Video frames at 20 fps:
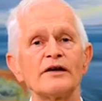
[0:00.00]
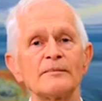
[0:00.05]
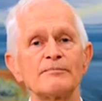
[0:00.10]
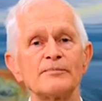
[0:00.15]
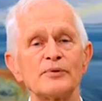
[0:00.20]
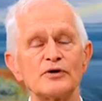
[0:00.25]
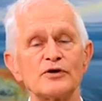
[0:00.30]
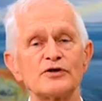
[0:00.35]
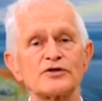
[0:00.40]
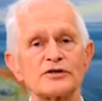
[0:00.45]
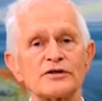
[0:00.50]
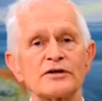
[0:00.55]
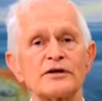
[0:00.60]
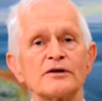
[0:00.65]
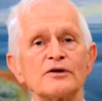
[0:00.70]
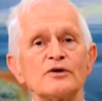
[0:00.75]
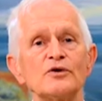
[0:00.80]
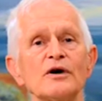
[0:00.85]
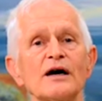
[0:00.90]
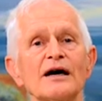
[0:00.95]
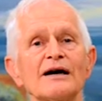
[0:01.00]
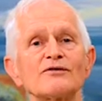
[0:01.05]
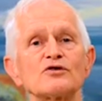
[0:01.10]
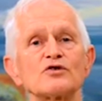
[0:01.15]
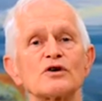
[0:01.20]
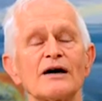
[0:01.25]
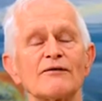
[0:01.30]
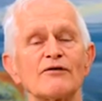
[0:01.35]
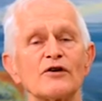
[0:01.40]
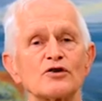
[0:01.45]
person, you have to
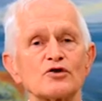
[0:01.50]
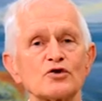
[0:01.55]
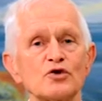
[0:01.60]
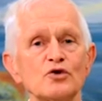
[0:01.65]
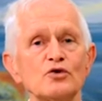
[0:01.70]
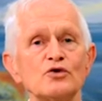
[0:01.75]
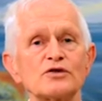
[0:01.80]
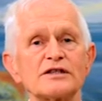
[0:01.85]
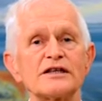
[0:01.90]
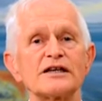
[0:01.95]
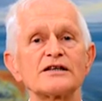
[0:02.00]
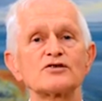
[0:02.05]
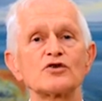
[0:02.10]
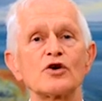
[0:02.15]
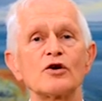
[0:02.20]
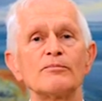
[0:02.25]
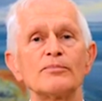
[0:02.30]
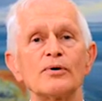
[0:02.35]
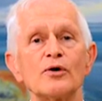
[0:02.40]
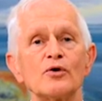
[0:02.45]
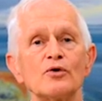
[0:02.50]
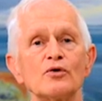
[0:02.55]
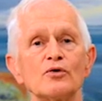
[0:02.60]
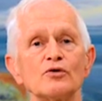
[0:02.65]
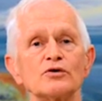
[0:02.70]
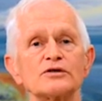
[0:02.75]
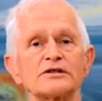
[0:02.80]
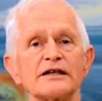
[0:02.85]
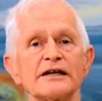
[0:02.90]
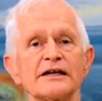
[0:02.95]
have the two sexual
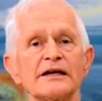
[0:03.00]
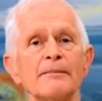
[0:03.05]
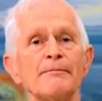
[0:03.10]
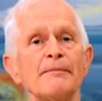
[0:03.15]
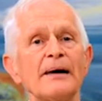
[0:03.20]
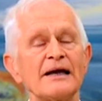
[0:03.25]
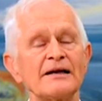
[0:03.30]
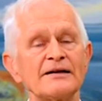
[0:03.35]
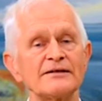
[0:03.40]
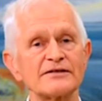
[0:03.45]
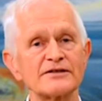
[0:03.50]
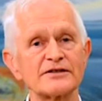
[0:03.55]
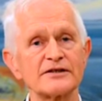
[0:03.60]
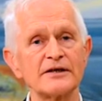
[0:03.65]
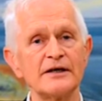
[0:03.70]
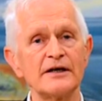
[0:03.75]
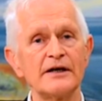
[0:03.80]
poles in a balance.